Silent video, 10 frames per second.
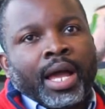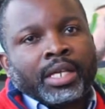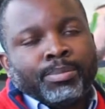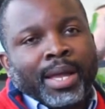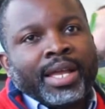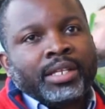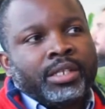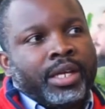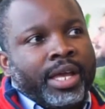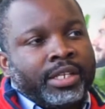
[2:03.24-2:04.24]
as back-end
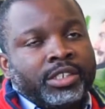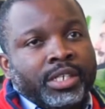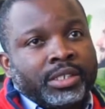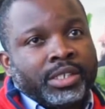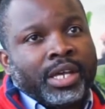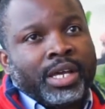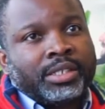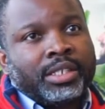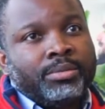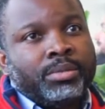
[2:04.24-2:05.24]
engineers in our
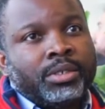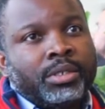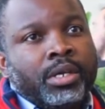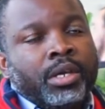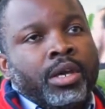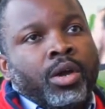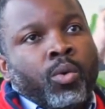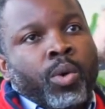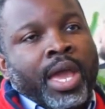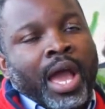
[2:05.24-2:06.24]
teams.
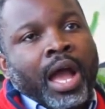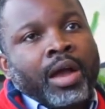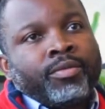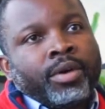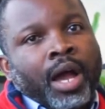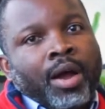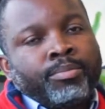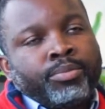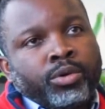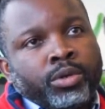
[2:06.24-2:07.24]
We have our
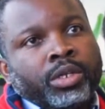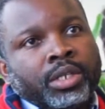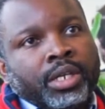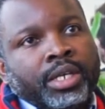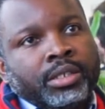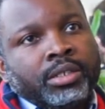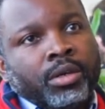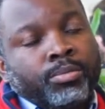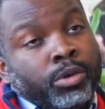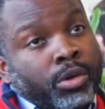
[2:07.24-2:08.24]
product leads
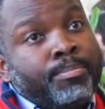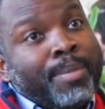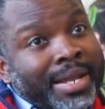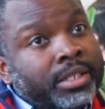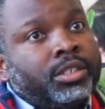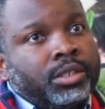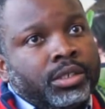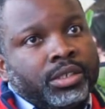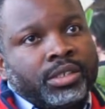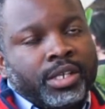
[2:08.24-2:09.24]
or product
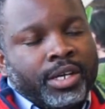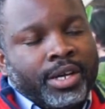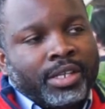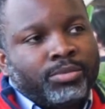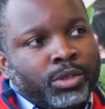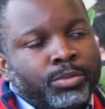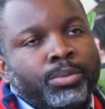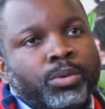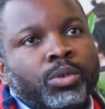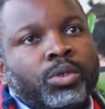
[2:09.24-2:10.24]
managers, as most
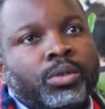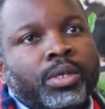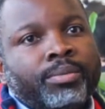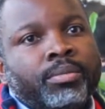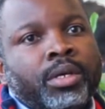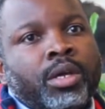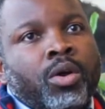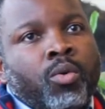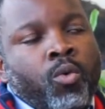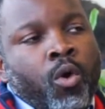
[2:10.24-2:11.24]
people will know them,
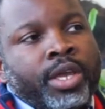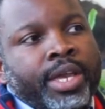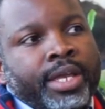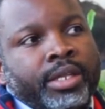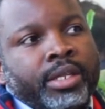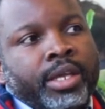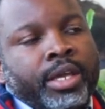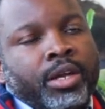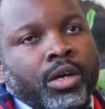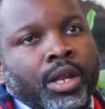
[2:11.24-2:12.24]
working
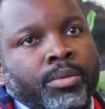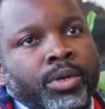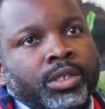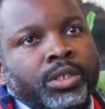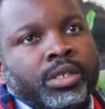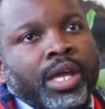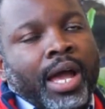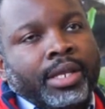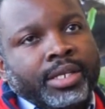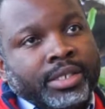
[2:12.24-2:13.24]
in collaboration,
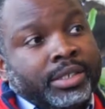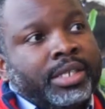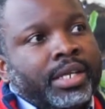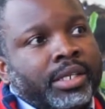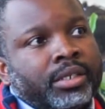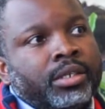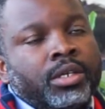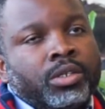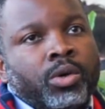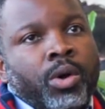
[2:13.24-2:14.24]
and a designer.
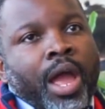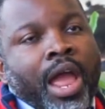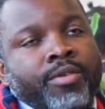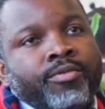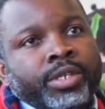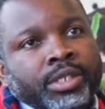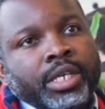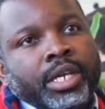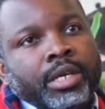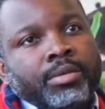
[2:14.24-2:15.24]
So every
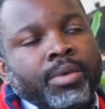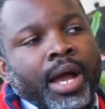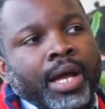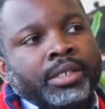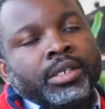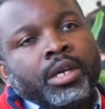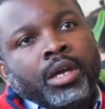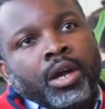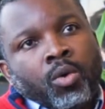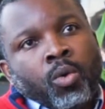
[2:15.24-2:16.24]
team has
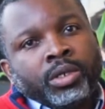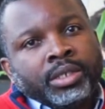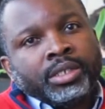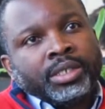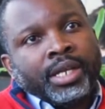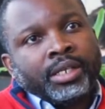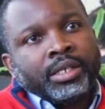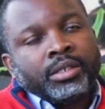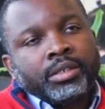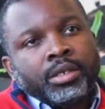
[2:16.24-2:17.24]
one designer,